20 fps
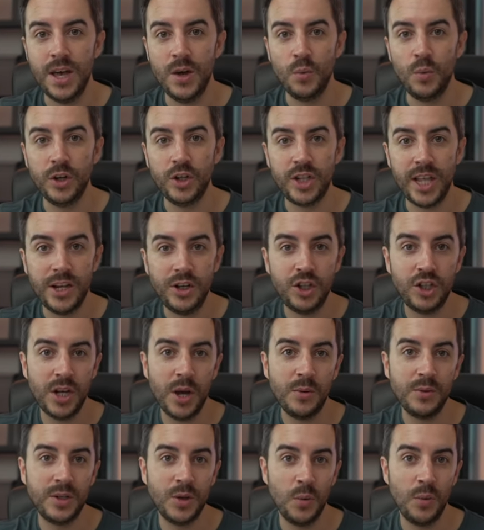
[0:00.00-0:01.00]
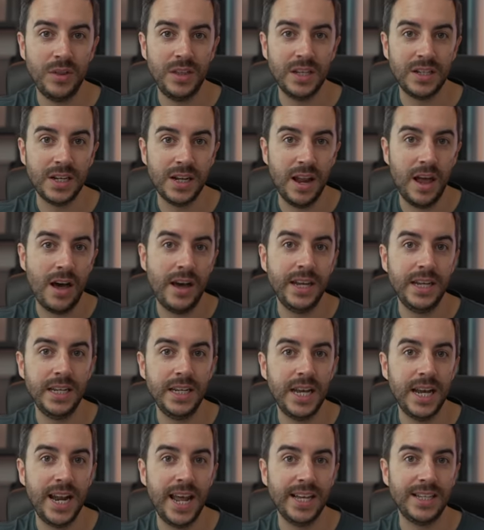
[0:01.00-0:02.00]
which then shows with this line
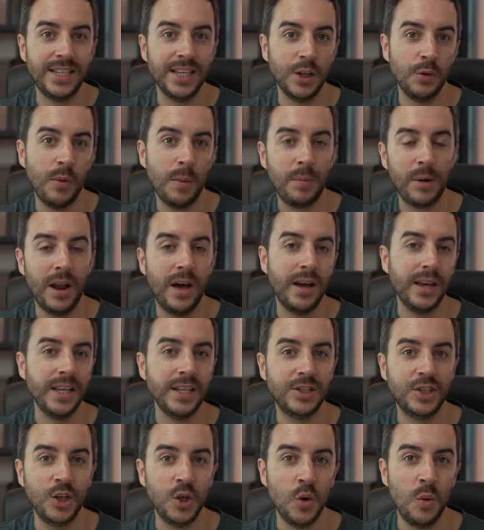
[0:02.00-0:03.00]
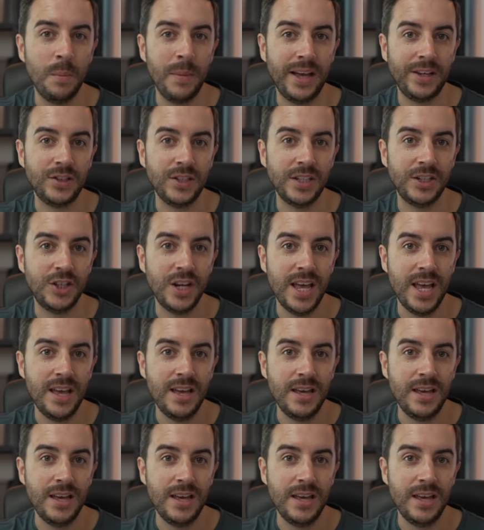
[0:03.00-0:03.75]
connecting the reply to your message.